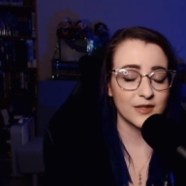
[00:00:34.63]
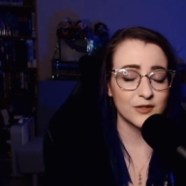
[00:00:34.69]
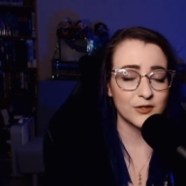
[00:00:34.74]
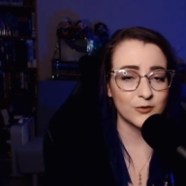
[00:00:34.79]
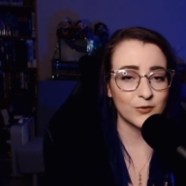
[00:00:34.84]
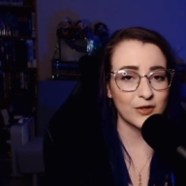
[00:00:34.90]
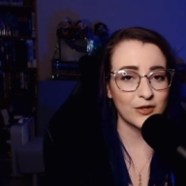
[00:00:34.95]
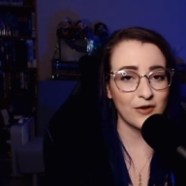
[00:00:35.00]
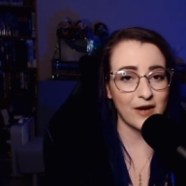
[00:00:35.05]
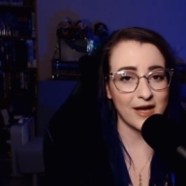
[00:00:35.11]

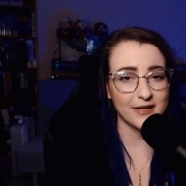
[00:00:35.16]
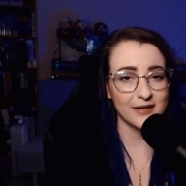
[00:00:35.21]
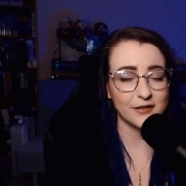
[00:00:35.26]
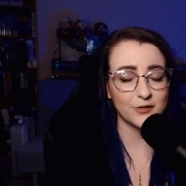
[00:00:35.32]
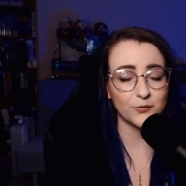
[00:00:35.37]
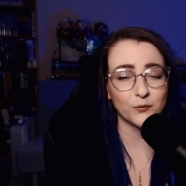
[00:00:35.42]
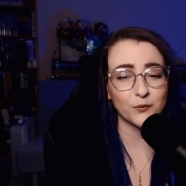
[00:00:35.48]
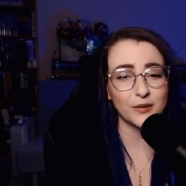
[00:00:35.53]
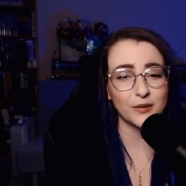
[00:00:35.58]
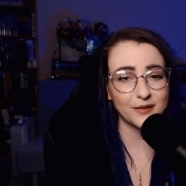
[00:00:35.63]
Twitter added
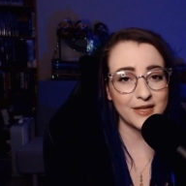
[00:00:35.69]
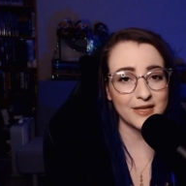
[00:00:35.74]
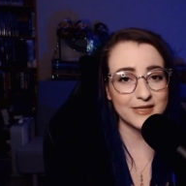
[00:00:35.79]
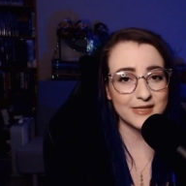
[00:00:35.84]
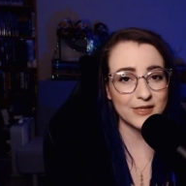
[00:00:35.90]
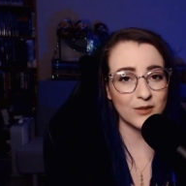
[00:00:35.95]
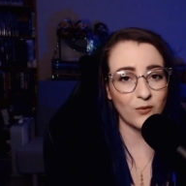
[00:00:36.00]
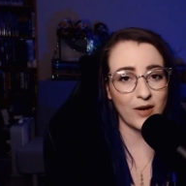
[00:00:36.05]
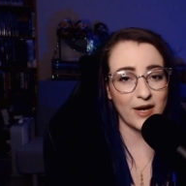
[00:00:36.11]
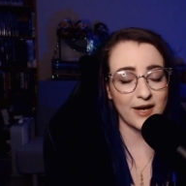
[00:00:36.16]
a really
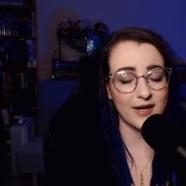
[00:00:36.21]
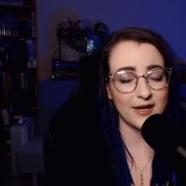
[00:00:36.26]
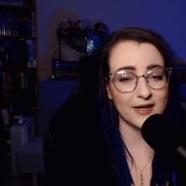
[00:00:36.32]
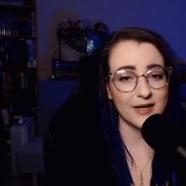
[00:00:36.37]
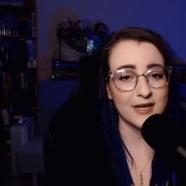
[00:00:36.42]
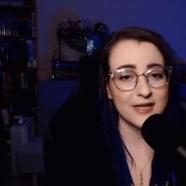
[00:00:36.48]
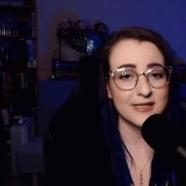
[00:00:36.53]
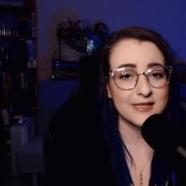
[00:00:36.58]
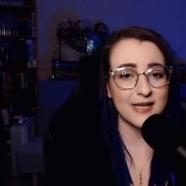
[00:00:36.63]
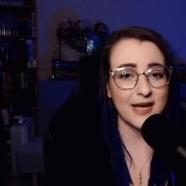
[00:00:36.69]
easy way
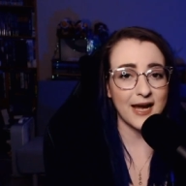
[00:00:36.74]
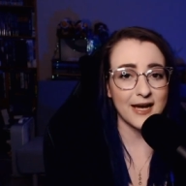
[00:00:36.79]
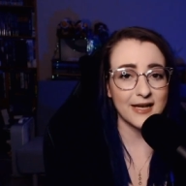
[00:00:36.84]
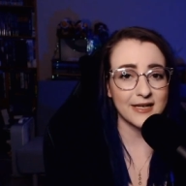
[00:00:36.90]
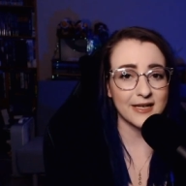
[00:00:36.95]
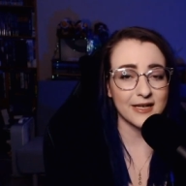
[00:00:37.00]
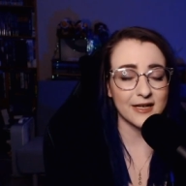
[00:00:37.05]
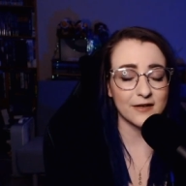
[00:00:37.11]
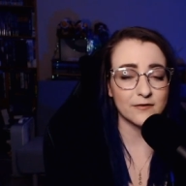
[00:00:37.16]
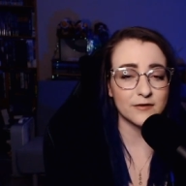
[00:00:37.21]
to add
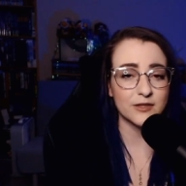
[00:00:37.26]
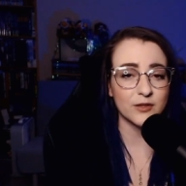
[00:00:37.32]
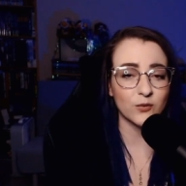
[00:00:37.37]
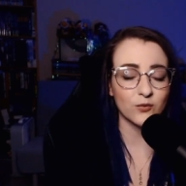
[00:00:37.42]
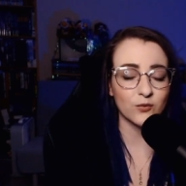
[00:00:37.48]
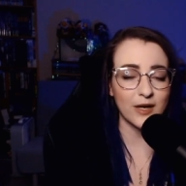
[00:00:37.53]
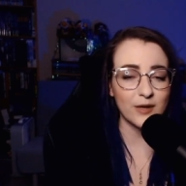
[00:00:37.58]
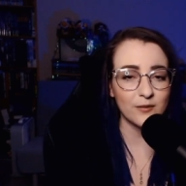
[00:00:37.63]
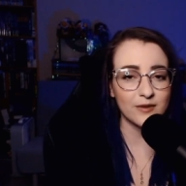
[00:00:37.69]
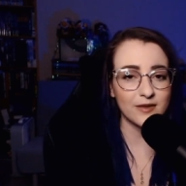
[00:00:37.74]
GIFs
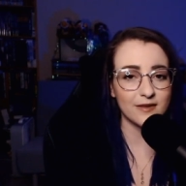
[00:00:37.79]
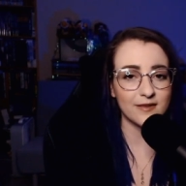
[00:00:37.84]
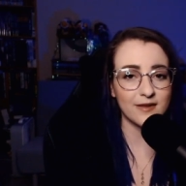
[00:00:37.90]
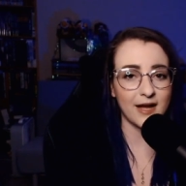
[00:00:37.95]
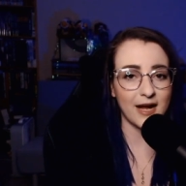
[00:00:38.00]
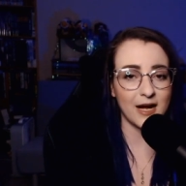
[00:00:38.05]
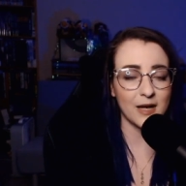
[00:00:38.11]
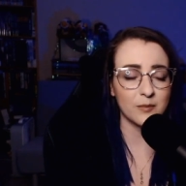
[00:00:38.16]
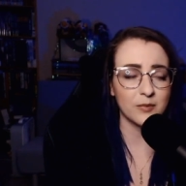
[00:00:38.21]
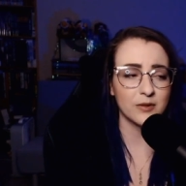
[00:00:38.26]
right within the
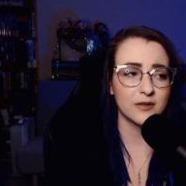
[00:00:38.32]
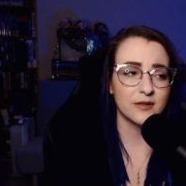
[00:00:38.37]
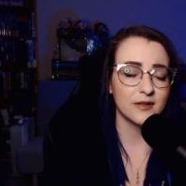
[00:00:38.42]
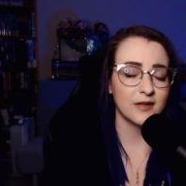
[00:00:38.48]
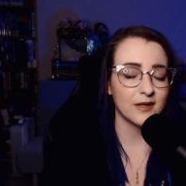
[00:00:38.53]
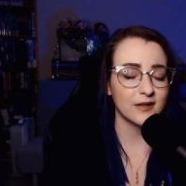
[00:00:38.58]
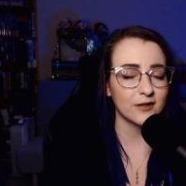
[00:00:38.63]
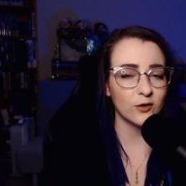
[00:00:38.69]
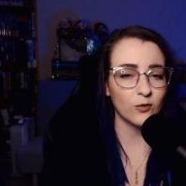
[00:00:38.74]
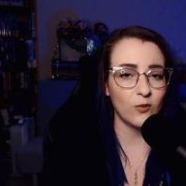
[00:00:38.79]
app
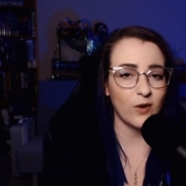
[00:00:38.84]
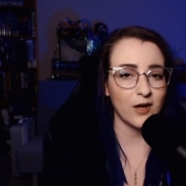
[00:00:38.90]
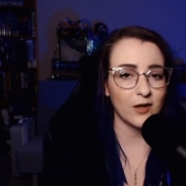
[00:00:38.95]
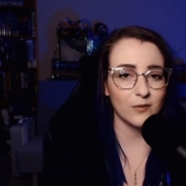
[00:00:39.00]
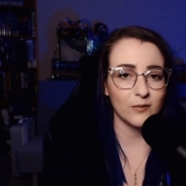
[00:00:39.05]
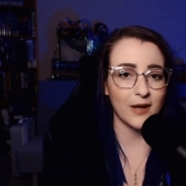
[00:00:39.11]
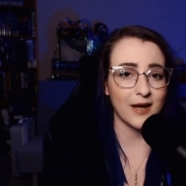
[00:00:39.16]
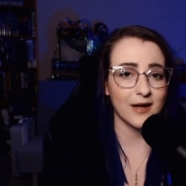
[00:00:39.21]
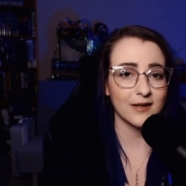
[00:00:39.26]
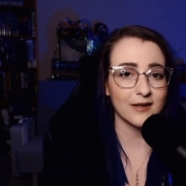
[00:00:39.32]
a little while
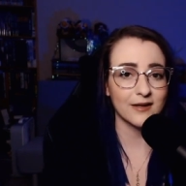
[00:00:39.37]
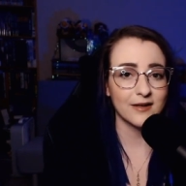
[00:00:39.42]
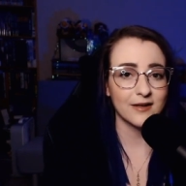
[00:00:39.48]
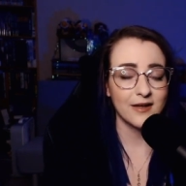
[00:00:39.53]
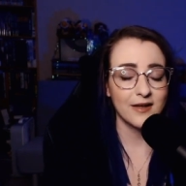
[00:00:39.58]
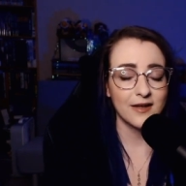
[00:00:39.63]
back.